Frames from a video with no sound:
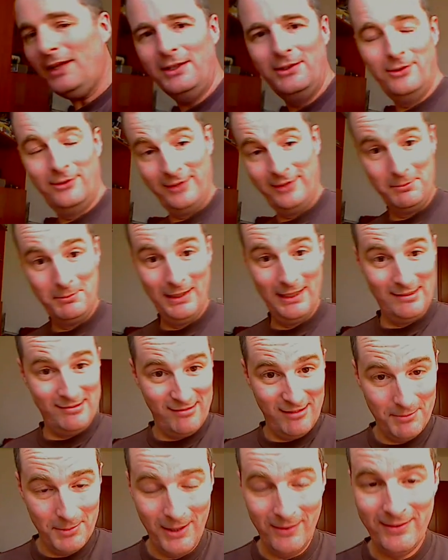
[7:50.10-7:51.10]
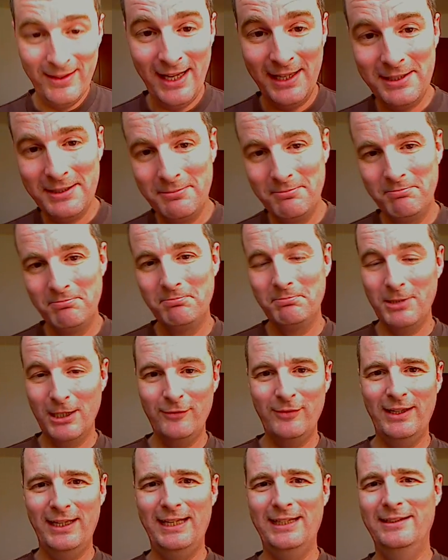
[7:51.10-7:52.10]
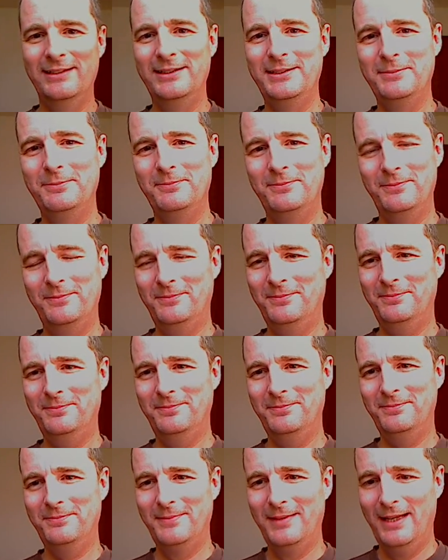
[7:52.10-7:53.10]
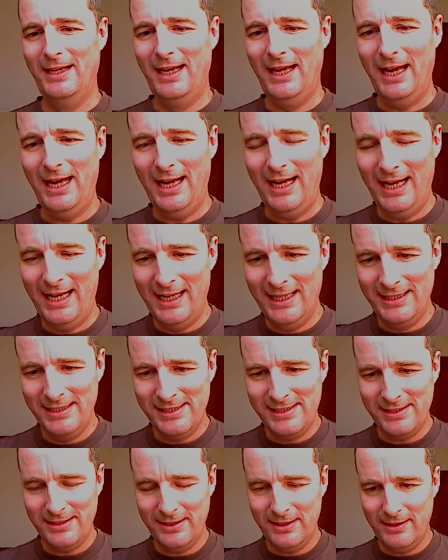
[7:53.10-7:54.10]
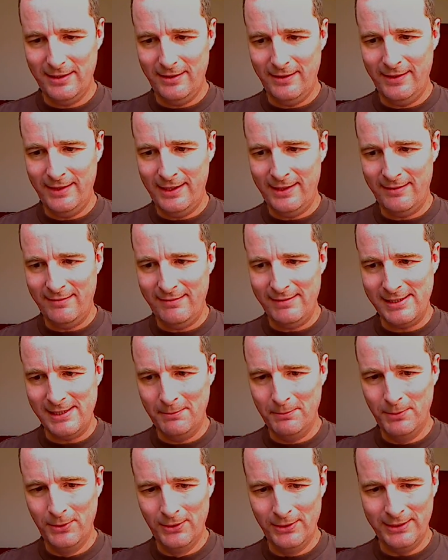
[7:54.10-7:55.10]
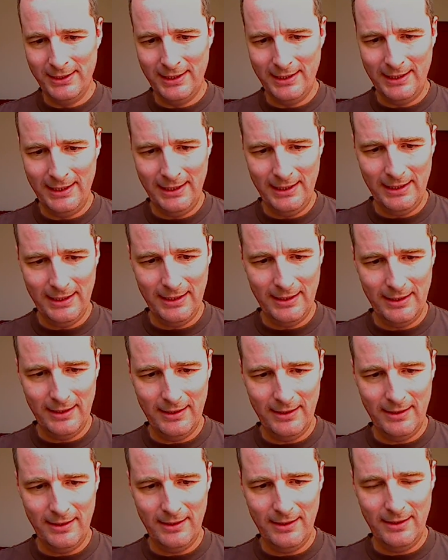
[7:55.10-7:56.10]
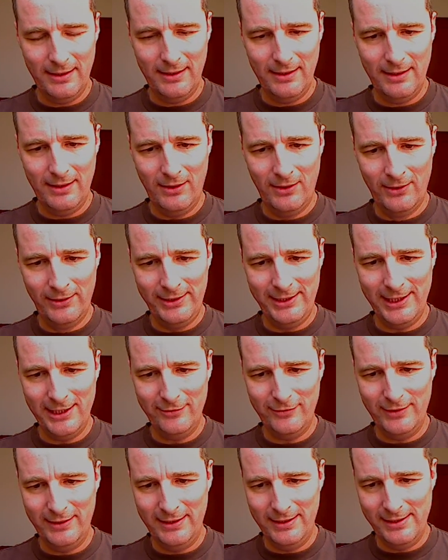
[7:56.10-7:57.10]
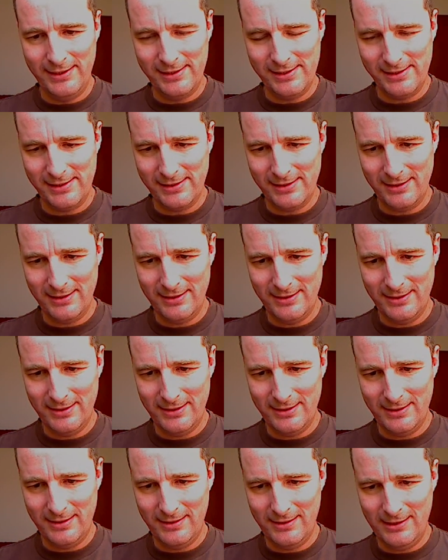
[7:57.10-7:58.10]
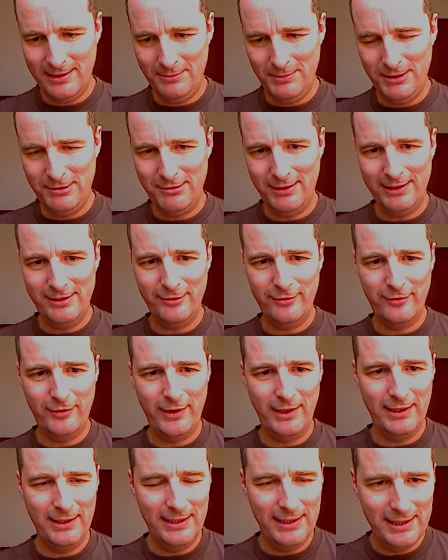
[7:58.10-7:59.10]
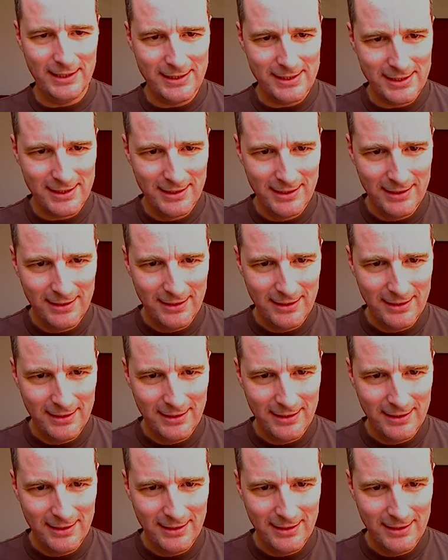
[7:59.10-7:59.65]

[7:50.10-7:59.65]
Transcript: nothing military about that. Perfectly good. And there is, importantly, audio for this. Let me try to find it.